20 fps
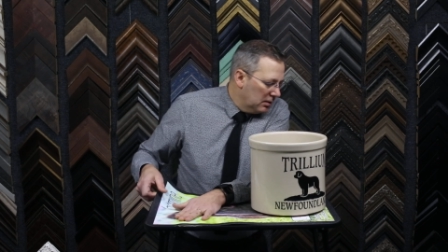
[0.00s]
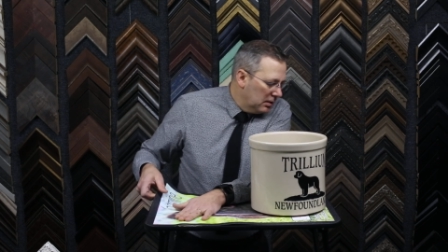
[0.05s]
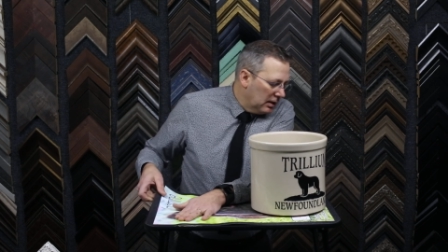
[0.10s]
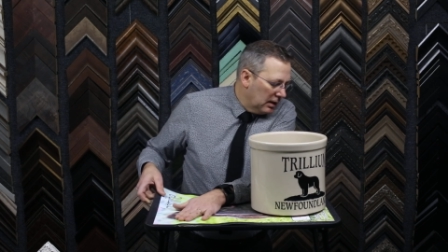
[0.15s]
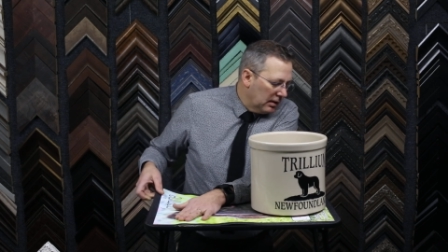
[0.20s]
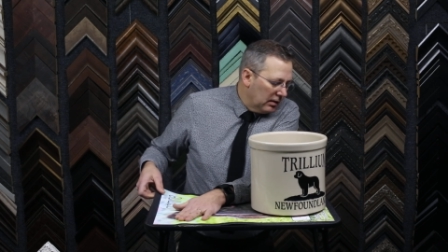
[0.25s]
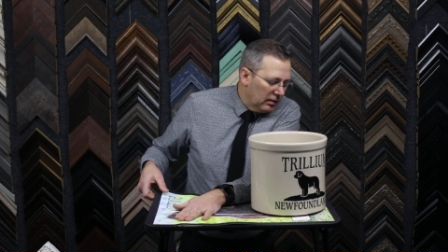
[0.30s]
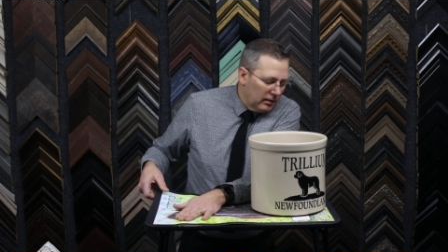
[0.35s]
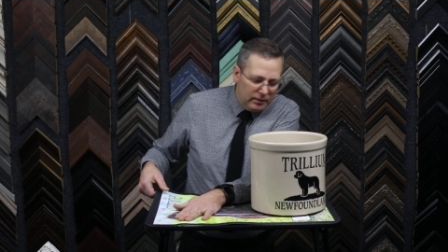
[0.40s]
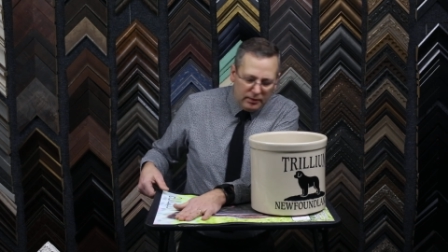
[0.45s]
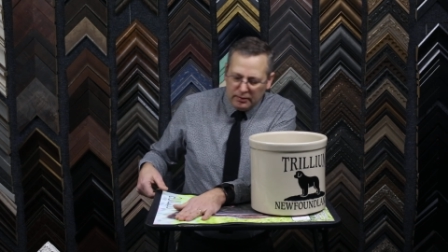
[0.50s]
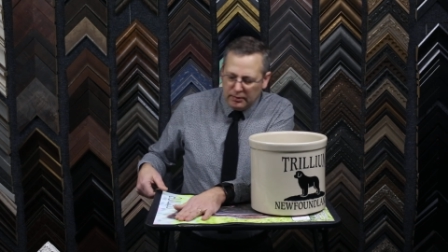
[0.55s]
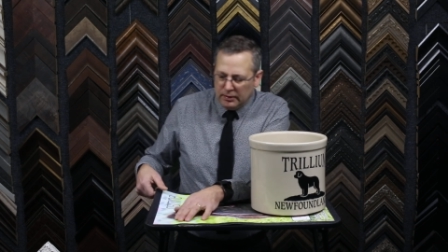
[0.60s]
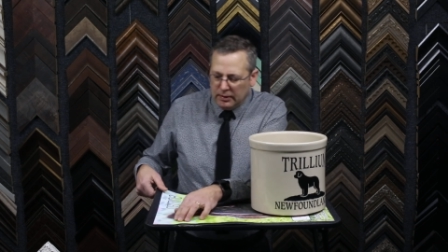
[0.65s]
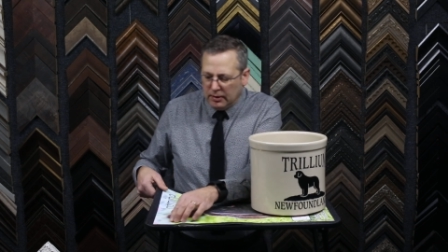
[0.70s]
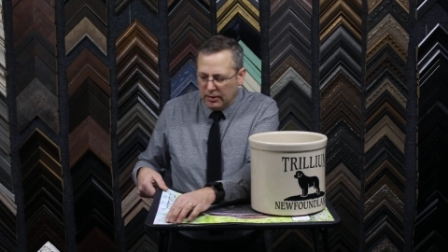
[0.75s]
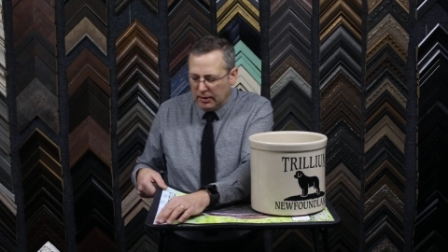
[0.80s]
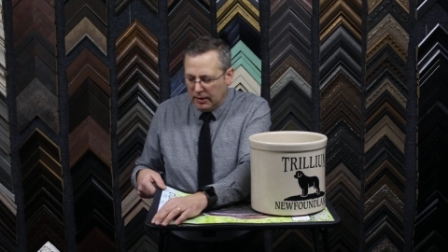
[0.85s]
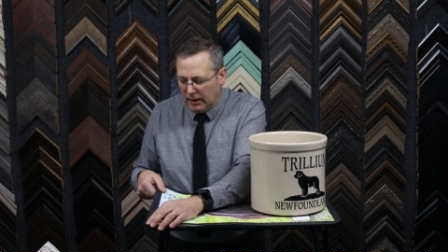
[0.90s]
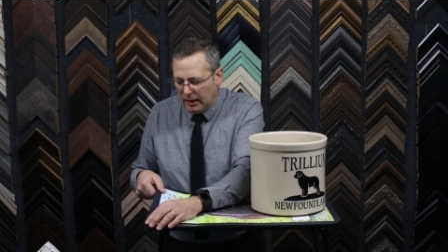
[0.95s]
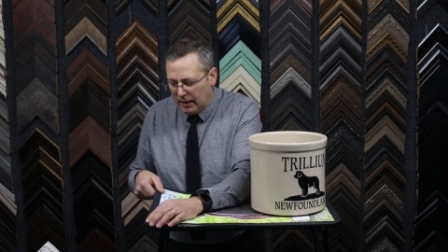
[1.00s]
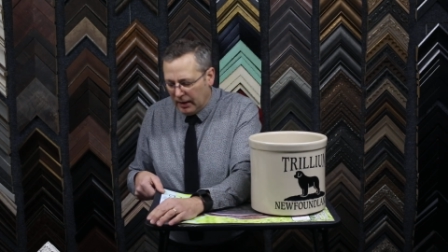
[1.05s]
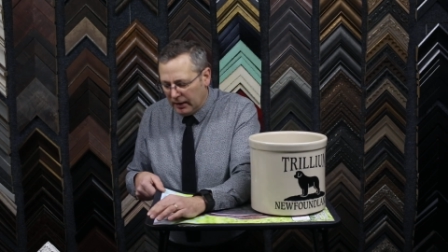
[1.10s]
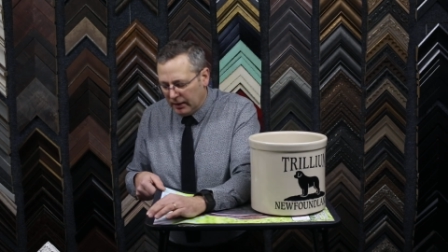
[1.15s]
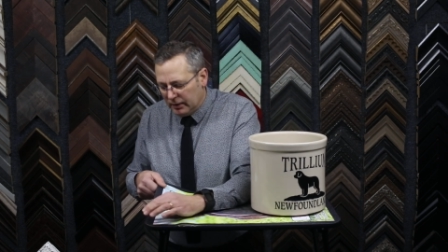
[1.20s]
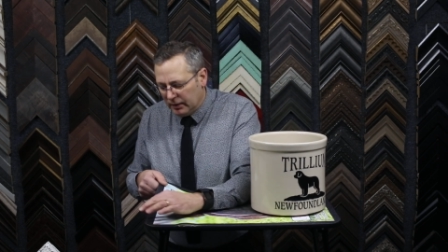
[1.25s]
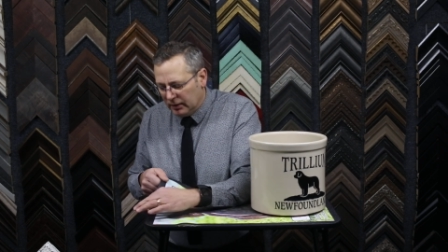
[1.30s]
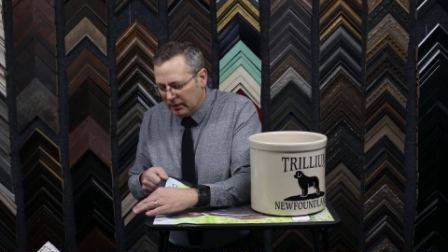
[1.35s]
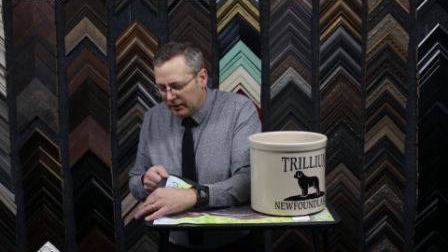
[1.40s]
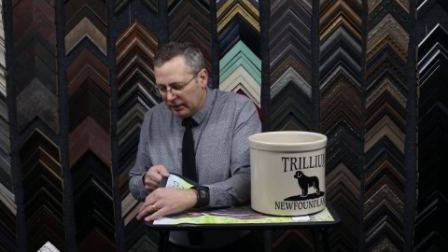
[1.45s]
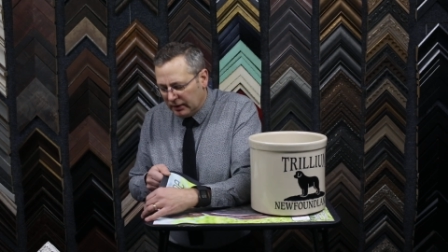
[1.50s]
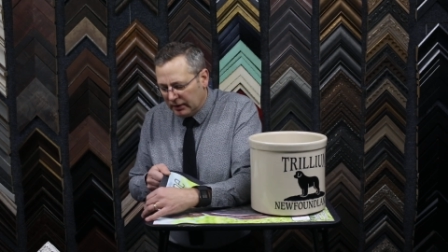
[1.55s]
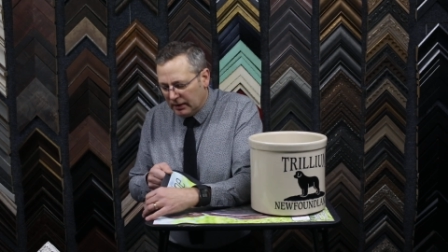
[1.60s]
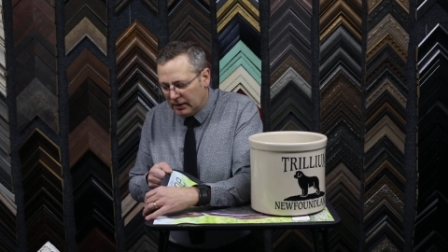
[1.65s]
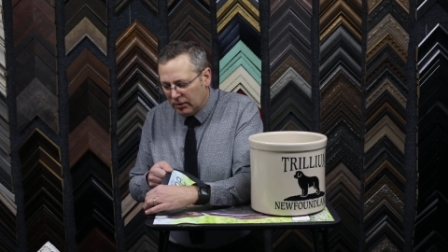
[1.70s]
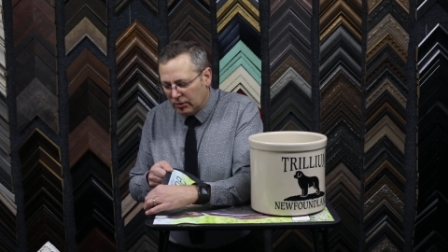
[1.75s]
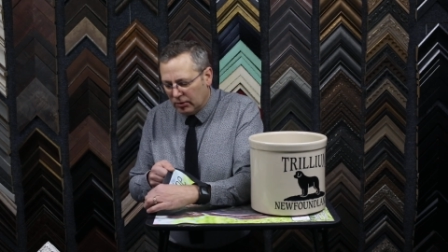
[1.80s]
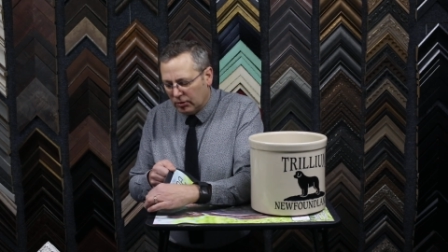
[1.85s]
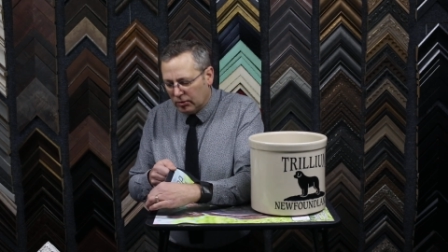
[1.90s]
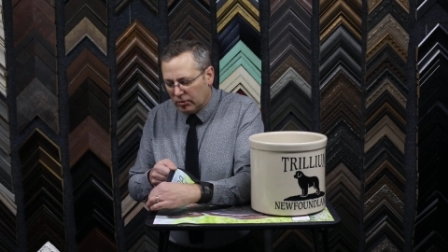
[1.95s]
Okay. Now it laid
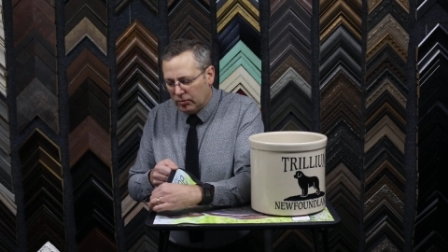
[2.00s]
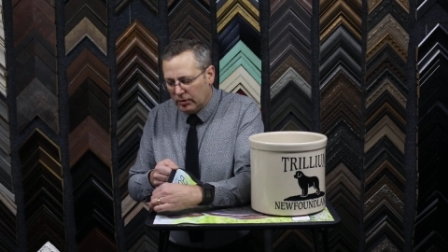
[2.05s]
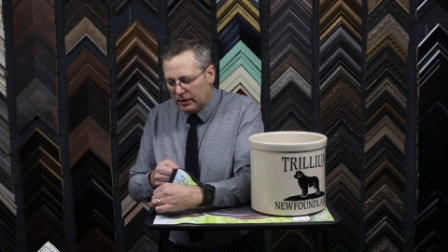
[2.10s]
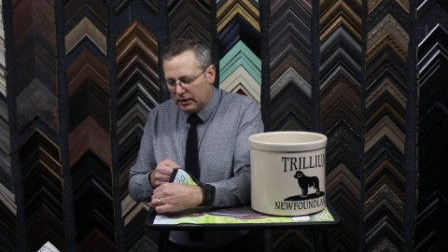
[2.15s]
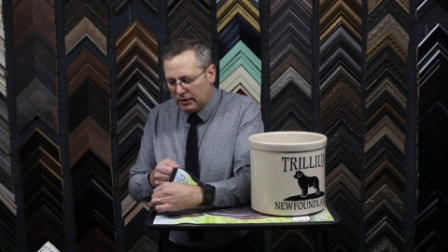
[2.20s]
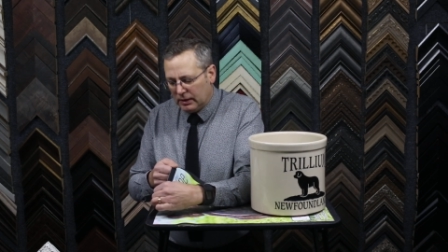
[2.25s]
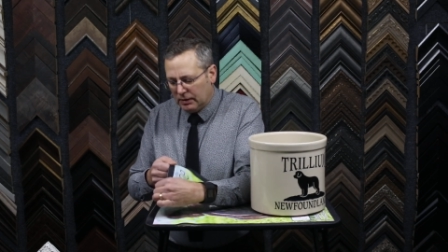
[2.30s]
down a little quick.